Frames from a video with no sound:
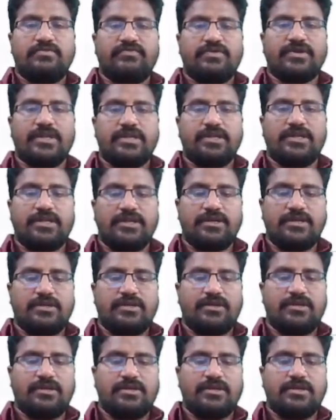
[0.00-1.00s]

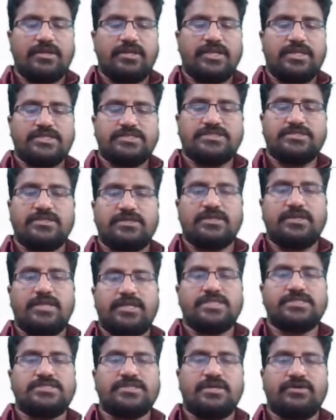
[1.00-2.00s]

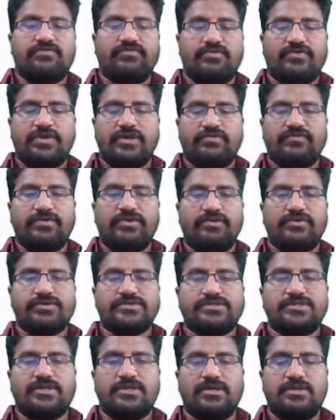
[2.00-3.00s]
range of what we
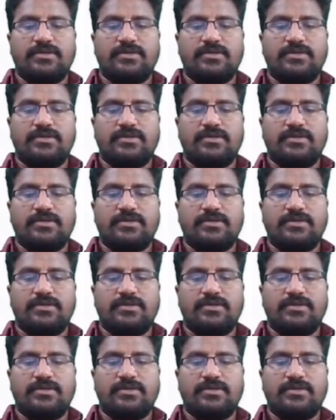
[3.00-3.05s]
use,